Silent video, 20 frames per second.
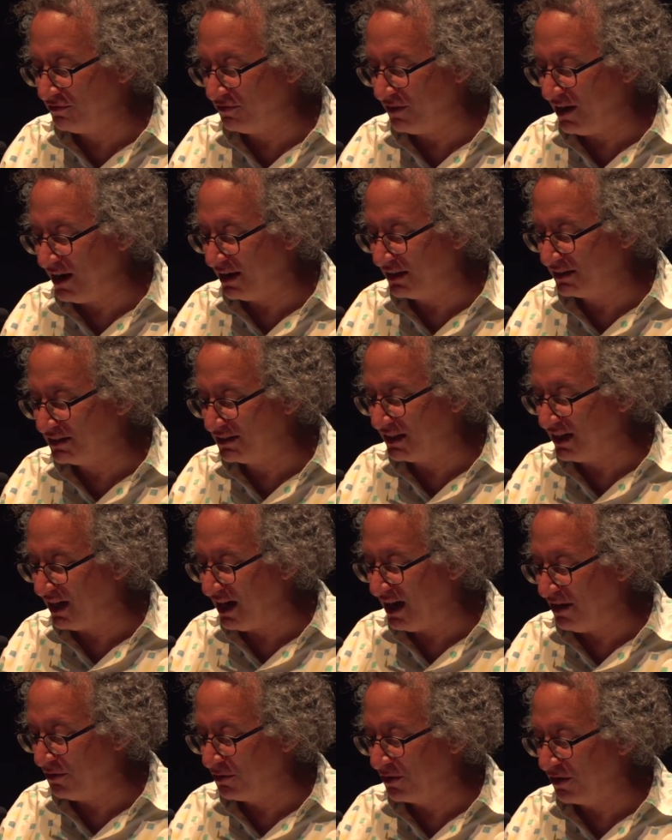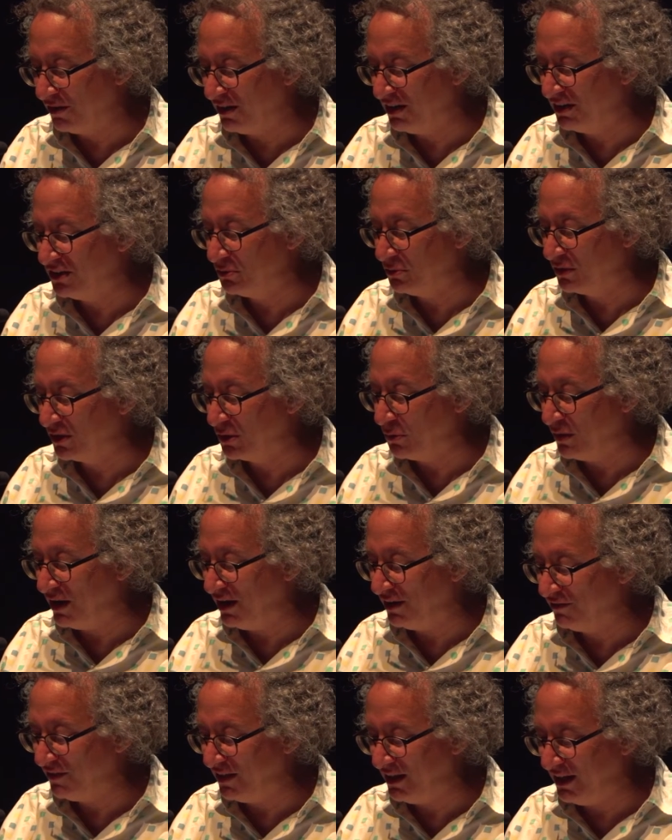francs an hour into a
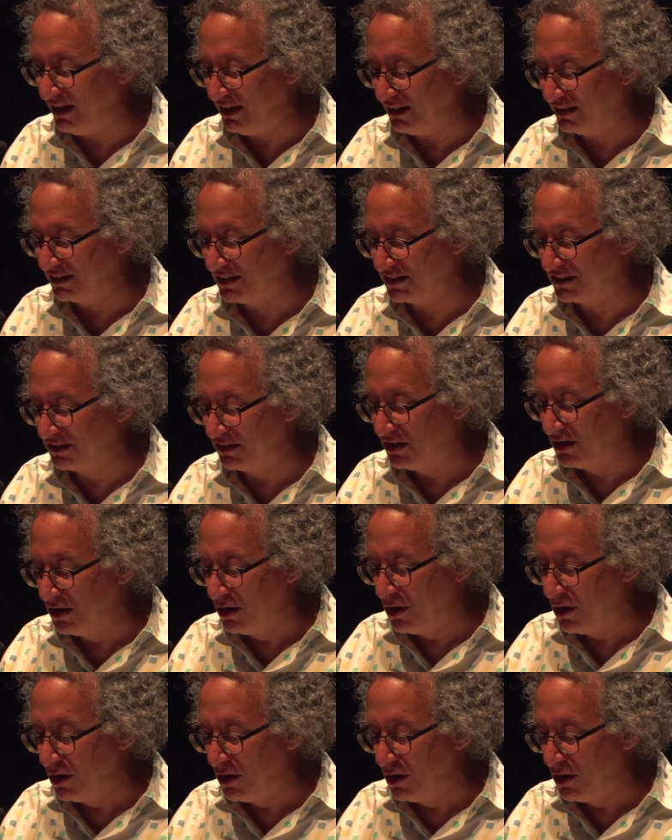queen of the East,